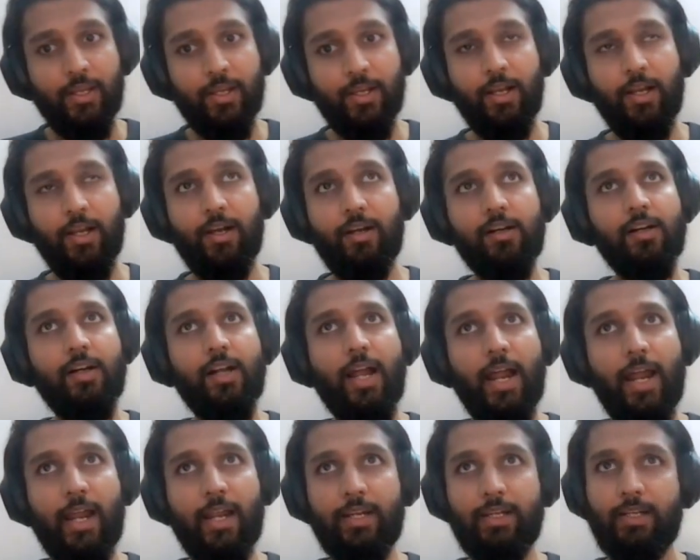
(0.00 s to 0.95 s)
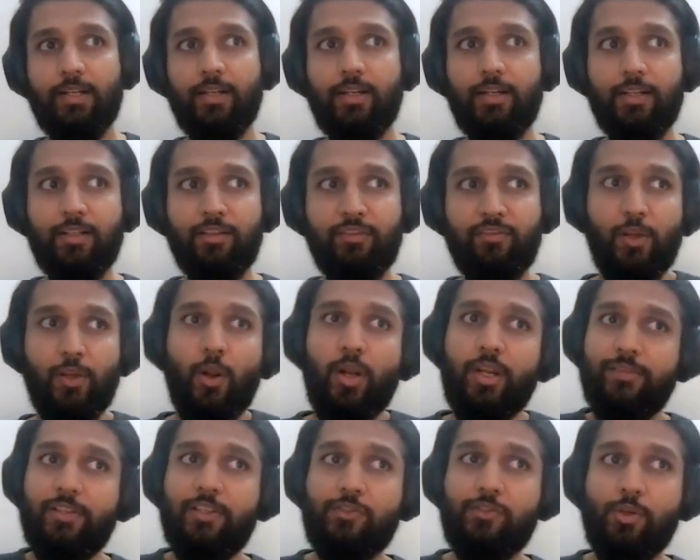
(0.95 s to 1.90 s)
Uh, and uh, we're not
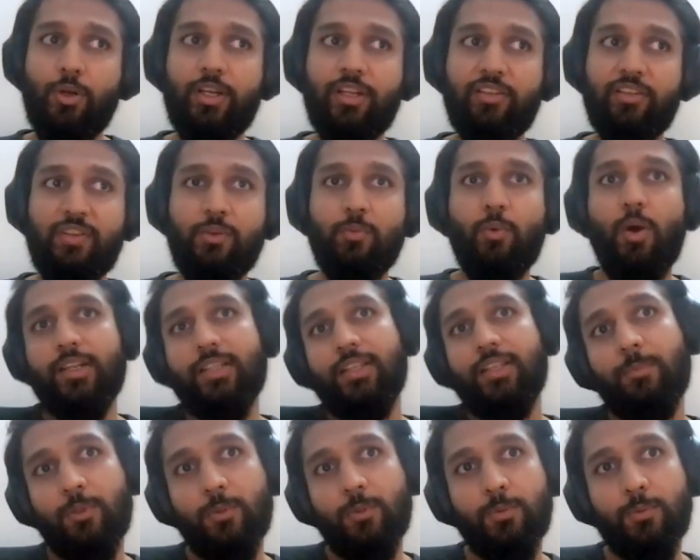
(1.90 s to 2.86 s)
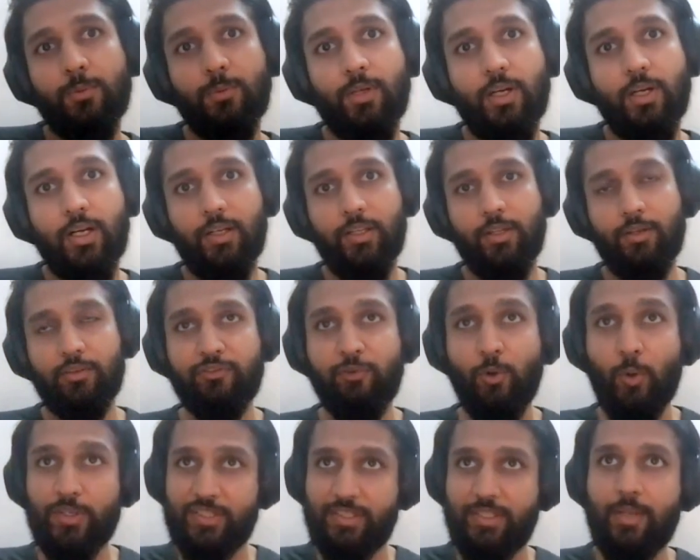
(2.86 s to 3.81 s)
even sure if we want them to, uh, you know,
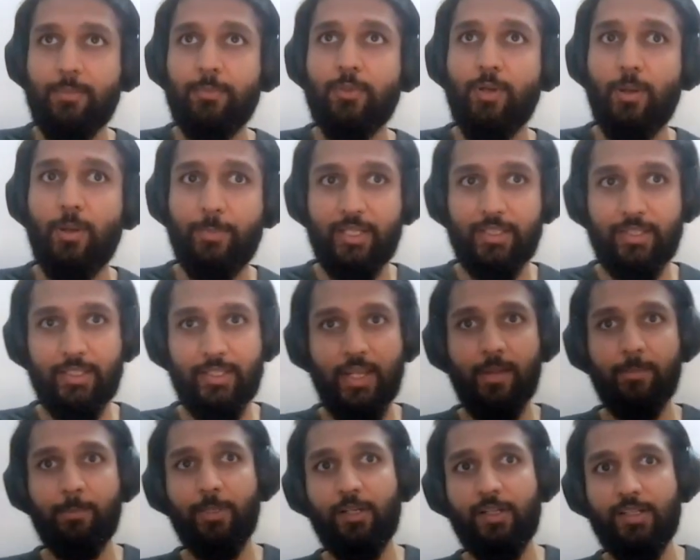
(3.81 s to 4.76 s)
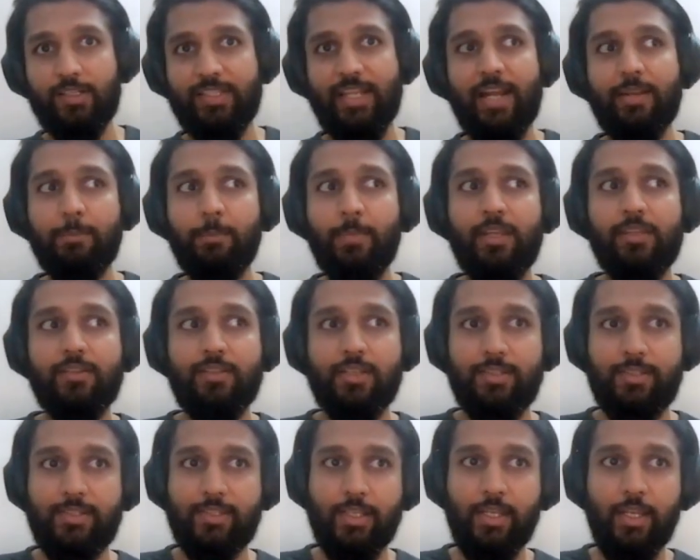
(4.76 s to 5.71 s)
force them to update the app because that may
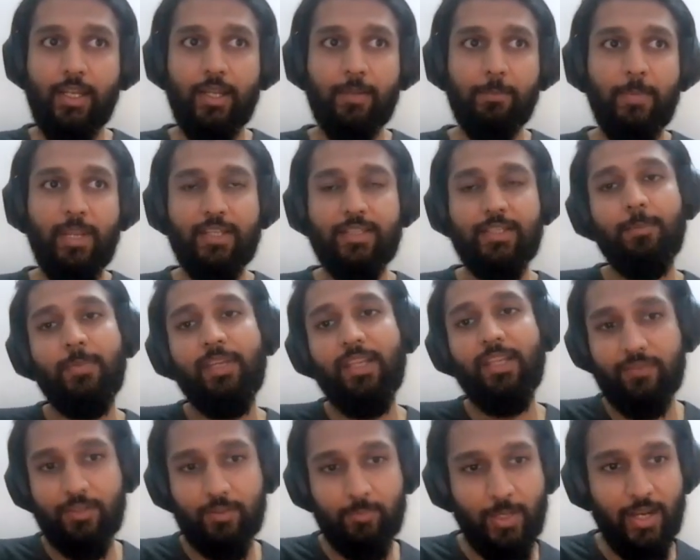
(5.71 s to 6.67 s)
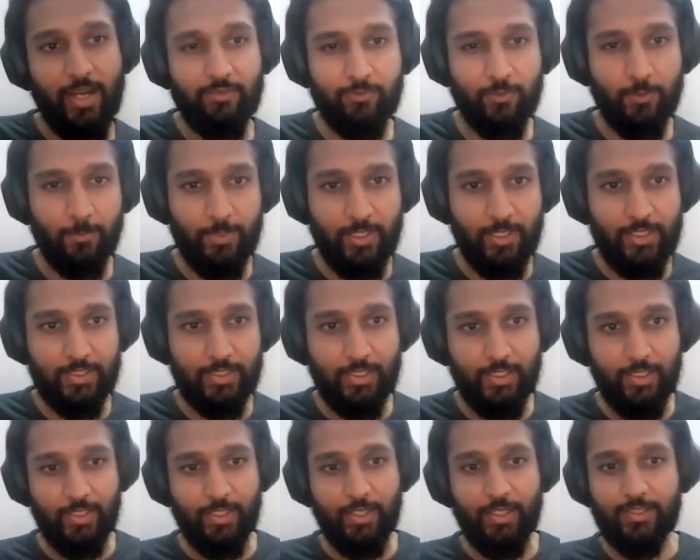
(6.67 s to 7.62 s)
just make them leave the platform, right?
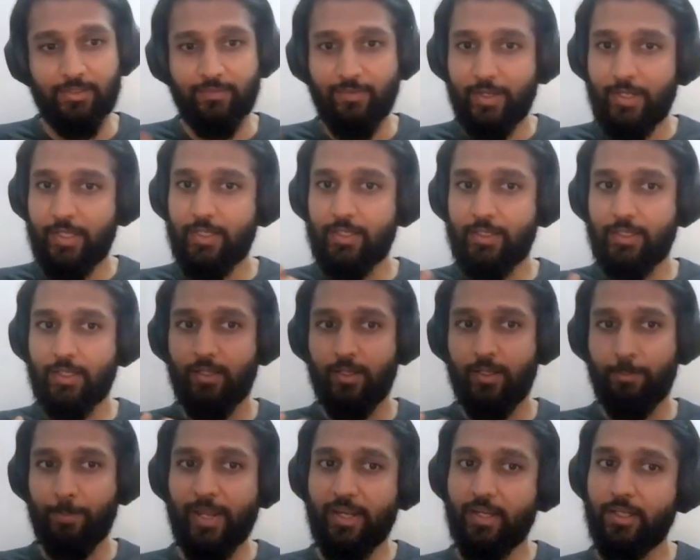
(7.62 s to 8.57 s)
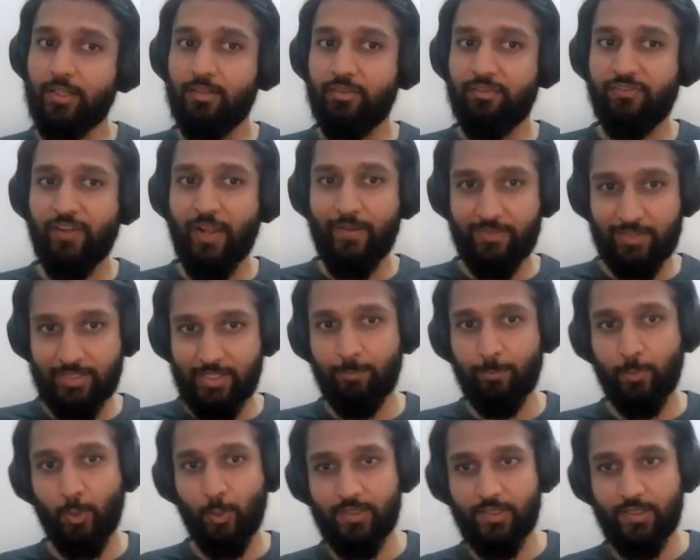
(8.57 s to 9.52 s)
It's a very repetitive five-step
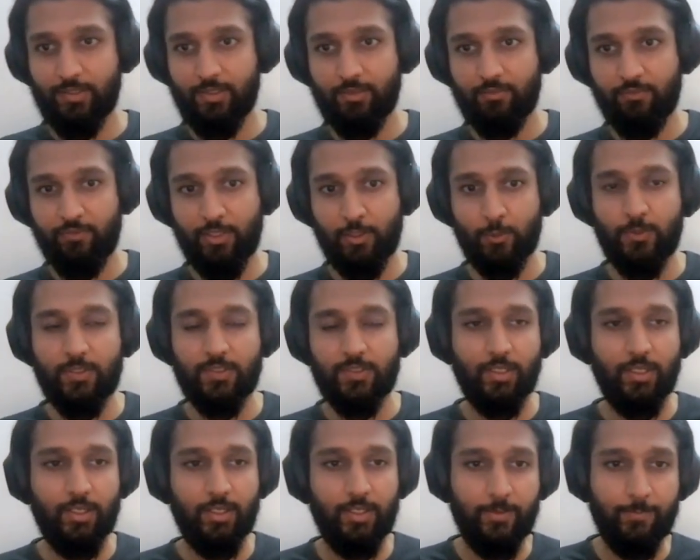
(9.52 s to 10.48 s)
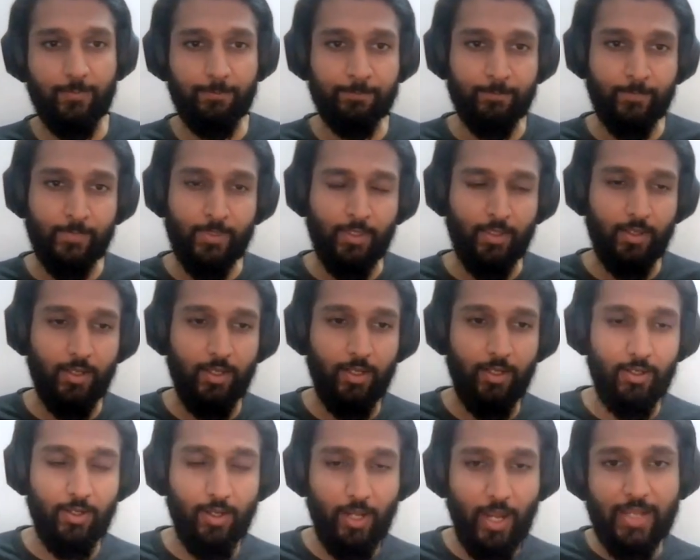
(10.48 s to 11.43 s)
process that we use. Um,
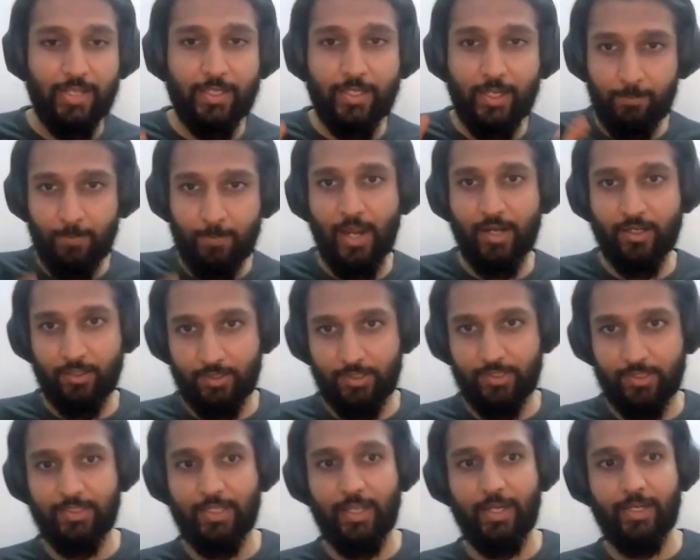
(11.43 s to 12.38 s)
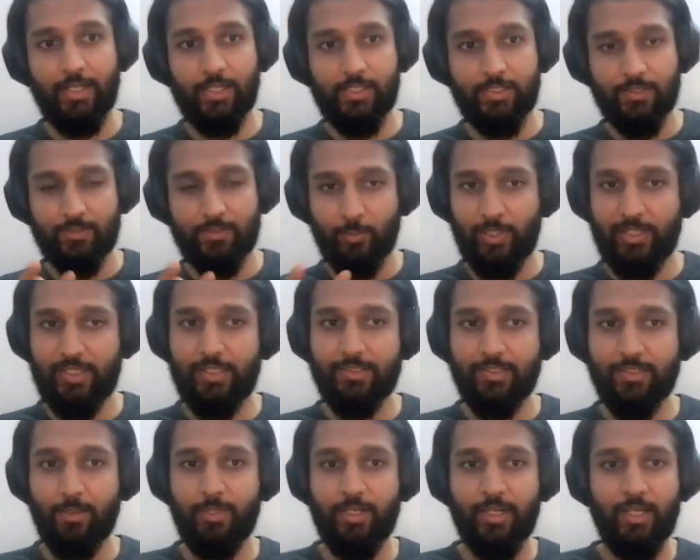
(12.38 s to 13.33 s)
uh, I'll come back to this slide. I'll just quickly
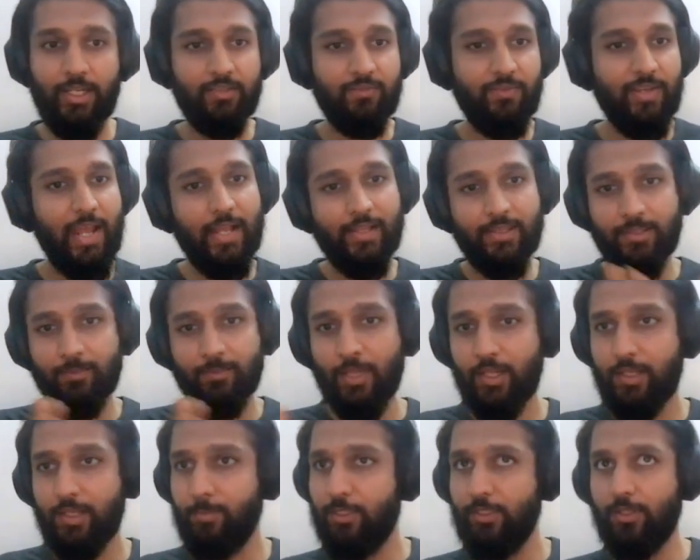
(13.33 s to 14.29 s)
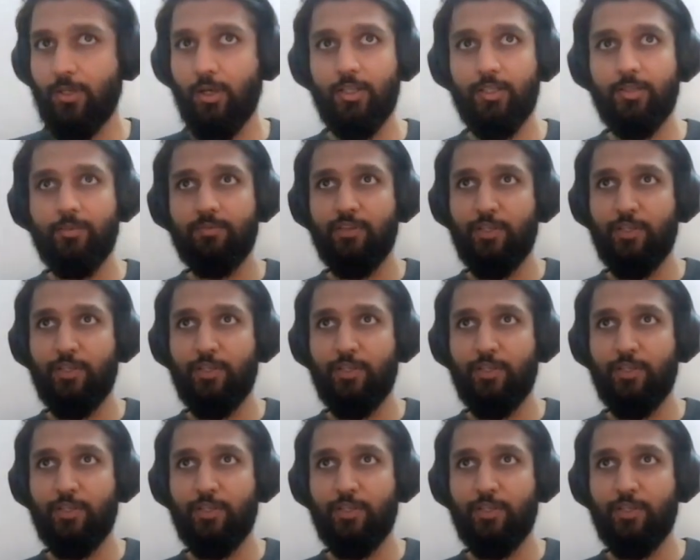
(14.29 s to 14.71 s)
summarize. We add some nullable columns.